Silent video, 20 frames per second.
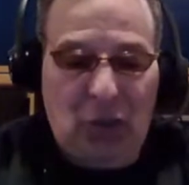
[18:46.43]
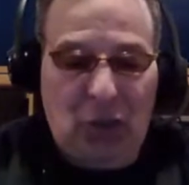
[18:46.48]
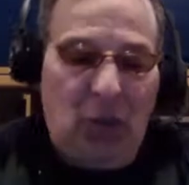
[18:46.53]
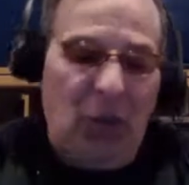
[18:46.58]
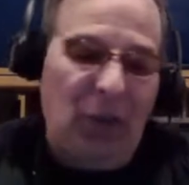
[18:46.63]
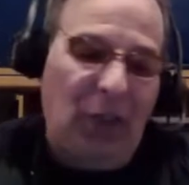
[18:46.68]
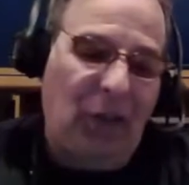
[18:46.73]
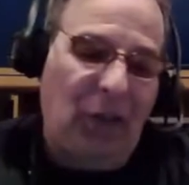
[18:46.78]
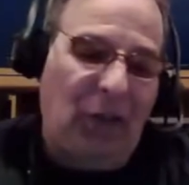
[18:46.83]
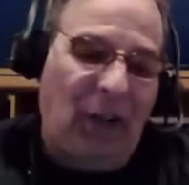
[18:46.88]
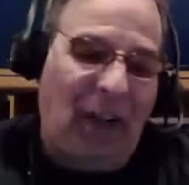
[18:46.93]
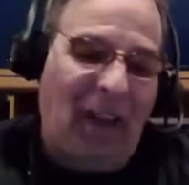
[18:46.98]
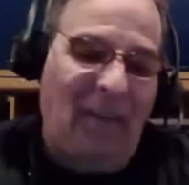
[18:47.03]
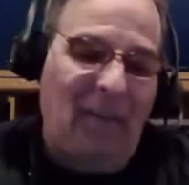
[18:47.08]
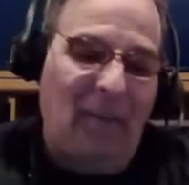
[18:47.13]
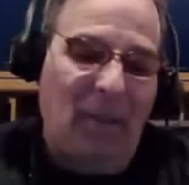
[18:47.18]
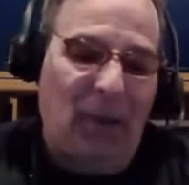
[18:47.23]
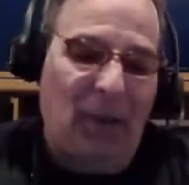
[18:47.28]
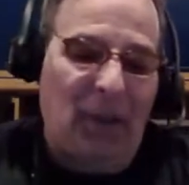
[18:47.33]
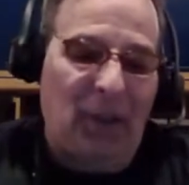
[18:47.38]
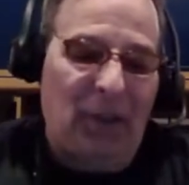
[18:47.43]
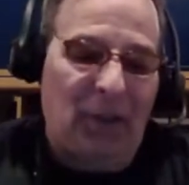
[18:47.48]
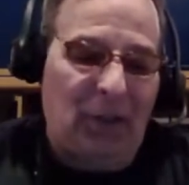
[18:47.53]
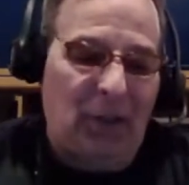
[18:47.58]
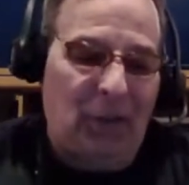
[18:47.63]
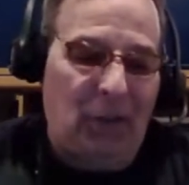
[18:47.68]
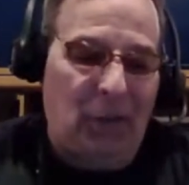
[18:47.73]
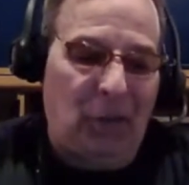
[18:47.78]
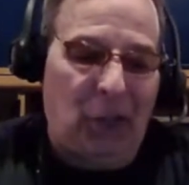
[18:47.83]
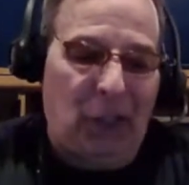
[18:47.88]
$25
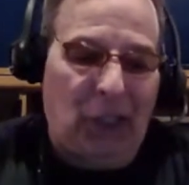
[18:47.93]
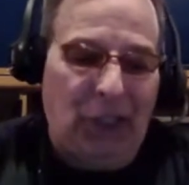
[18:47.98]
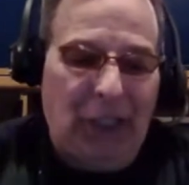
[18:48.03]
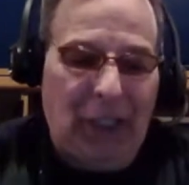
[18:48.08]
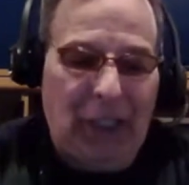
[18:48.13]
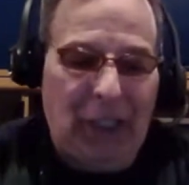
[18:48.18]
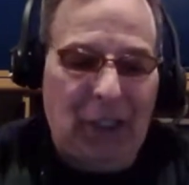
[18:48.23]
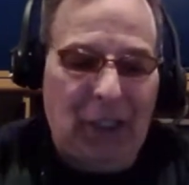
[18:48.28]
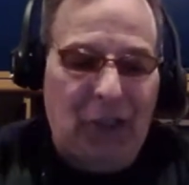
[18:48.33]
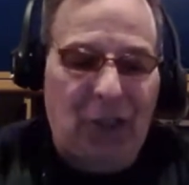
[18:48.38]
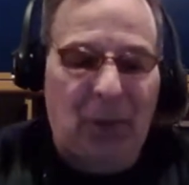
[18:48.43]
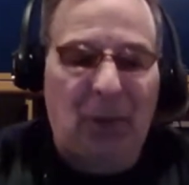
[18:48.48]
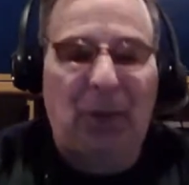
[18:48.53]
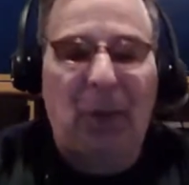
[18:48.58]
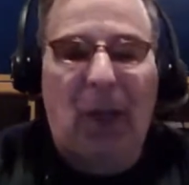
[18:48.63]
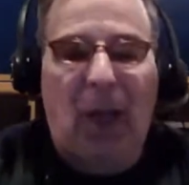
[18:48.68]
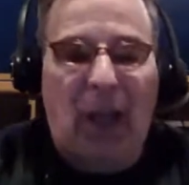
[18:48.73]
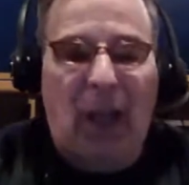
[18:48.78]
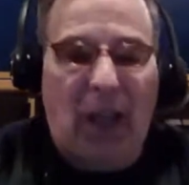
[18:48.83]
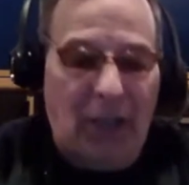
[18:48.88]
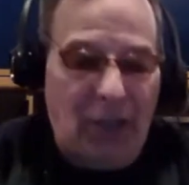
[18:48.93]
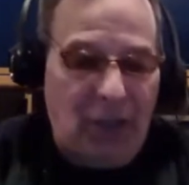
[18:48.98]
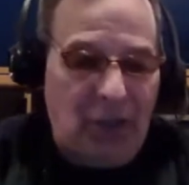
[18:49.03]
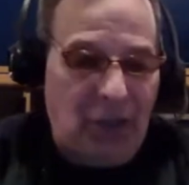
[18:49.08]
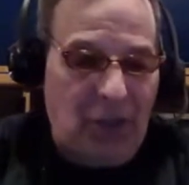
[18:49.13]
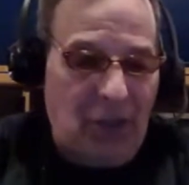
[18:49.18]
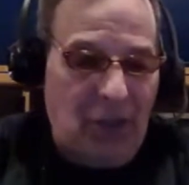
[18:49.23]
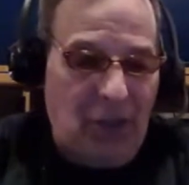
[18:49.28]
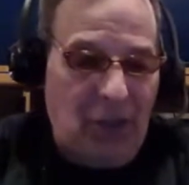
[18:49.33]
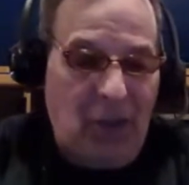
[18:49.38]
million for cleaning
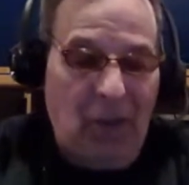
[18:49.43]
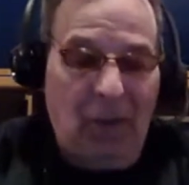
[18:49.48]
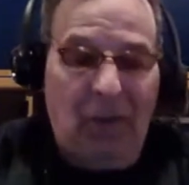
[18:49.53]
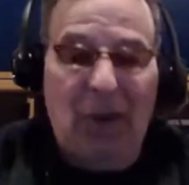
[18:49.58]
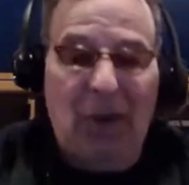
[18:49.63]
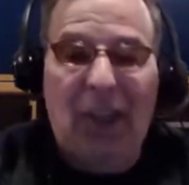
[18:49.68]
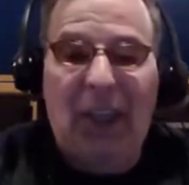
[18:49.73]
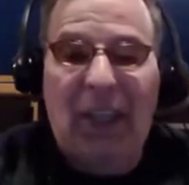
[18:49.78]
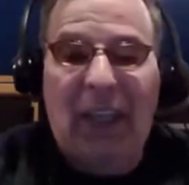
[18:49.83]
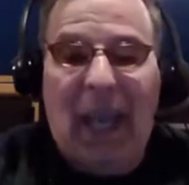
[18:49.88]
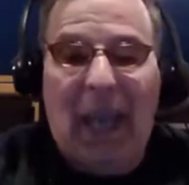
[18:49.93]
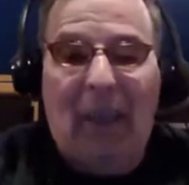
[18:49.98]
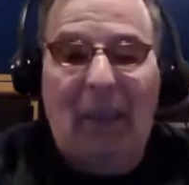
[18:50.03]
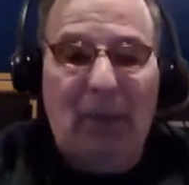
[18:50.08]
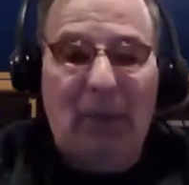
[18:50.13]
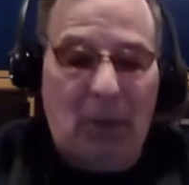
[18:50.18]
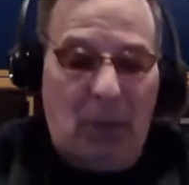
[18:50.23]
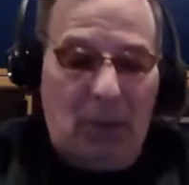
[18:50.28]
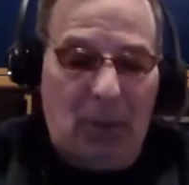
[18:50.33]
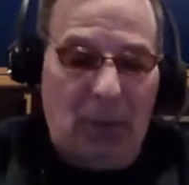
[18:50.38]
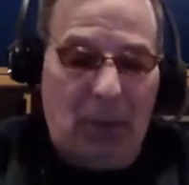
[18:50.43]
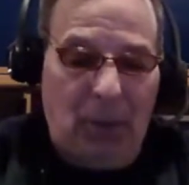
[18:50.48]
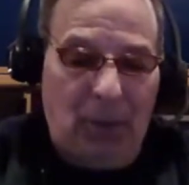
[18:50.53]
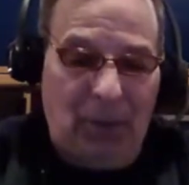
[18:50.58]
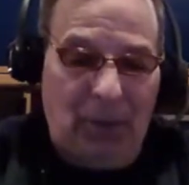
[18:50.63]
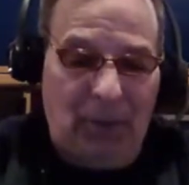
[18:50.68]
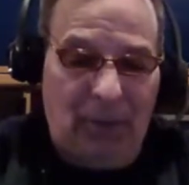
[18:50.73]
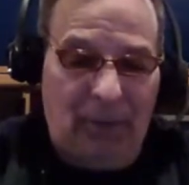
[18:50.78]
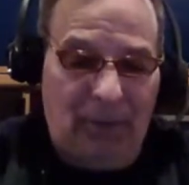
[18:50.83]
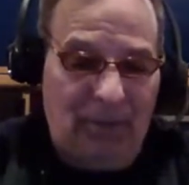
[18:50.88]
supplies for the Capitol
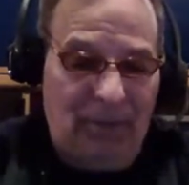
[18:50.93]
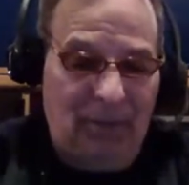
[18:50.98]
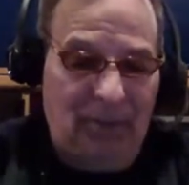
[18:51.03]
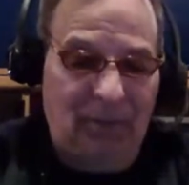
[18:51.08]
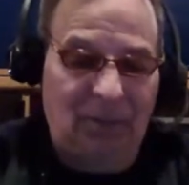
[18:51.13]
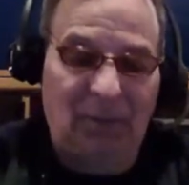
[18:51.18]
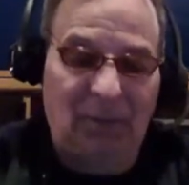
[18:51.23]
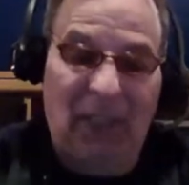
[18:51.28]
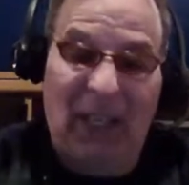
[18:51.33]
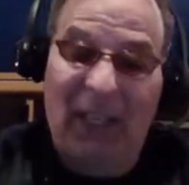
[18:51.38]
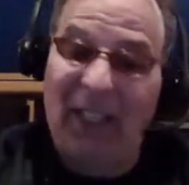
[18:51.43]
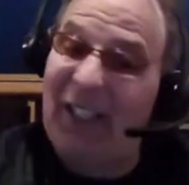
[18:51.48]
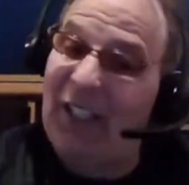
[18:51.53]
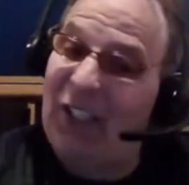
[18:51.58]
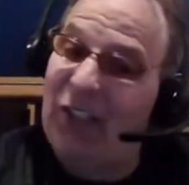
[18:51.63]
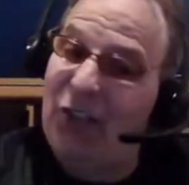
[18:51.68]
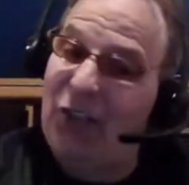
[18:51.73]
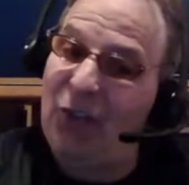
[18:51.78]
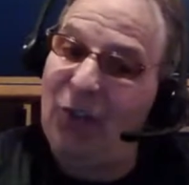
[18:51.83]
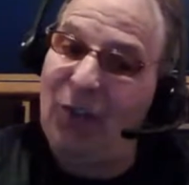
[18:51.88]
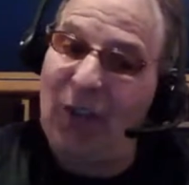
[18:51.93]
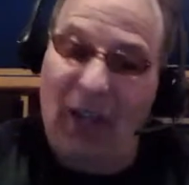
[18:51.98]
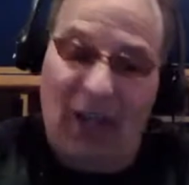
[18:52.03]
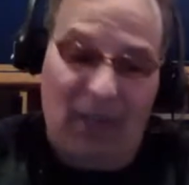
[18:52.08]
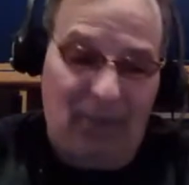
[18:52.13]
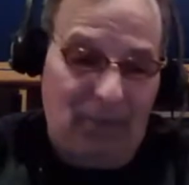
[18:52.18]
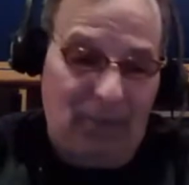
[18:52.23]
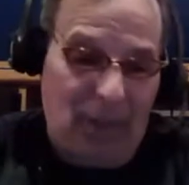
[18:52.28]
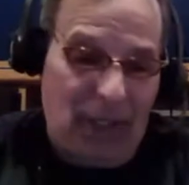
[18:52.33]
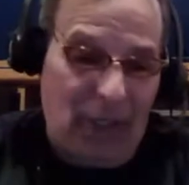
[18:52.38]
building. I kid you
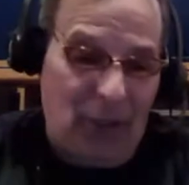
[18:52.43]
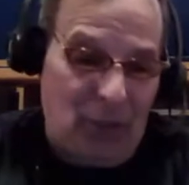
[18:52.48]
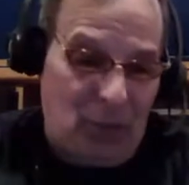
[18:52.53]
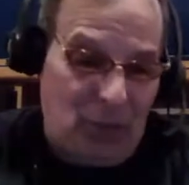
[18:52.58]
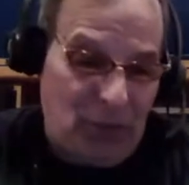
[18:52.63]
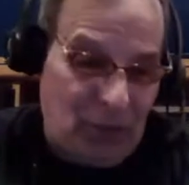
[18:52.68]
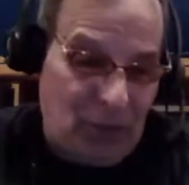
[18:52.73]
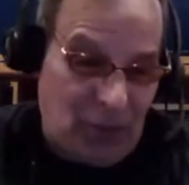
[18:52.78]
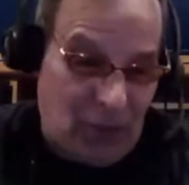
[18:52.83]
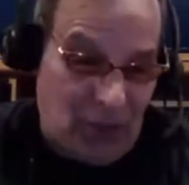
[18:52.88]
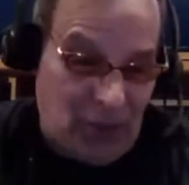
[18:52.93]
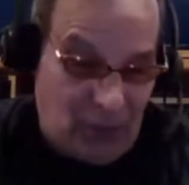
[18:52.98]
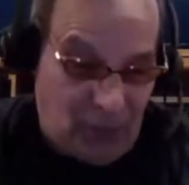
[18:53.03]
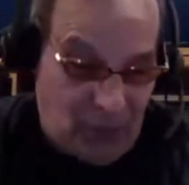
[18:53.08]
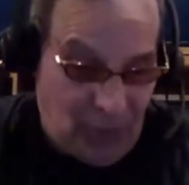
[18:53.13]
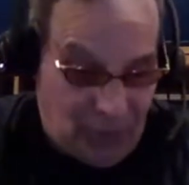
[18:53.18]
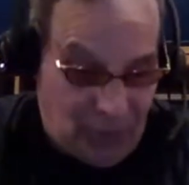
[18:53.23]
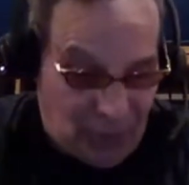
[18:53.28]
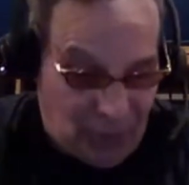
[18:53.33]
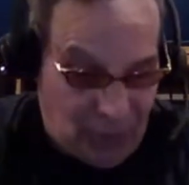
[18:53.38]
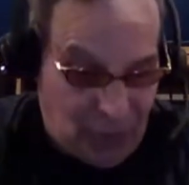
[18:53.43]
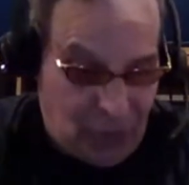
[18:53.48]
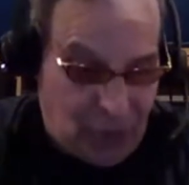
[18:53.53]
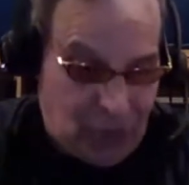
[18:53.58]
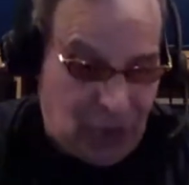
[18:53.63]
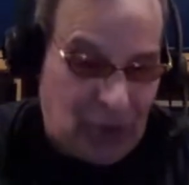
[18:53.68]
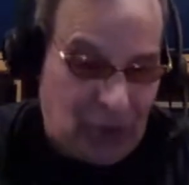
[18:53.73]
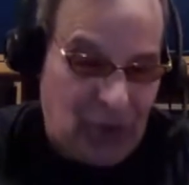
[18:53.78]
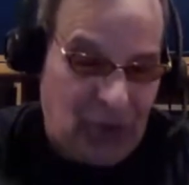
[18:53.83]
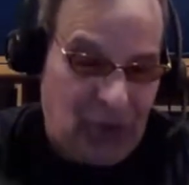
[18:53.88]
not. Page
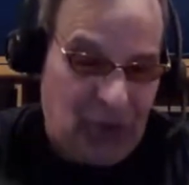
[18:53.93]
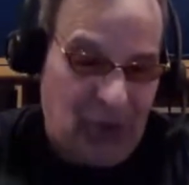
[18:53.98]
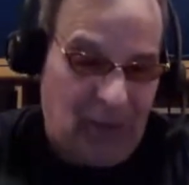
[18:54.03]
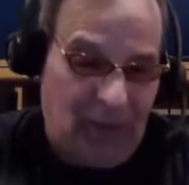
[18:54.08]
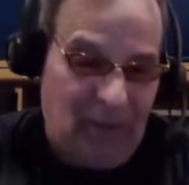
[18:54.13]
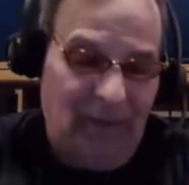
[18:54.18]
136.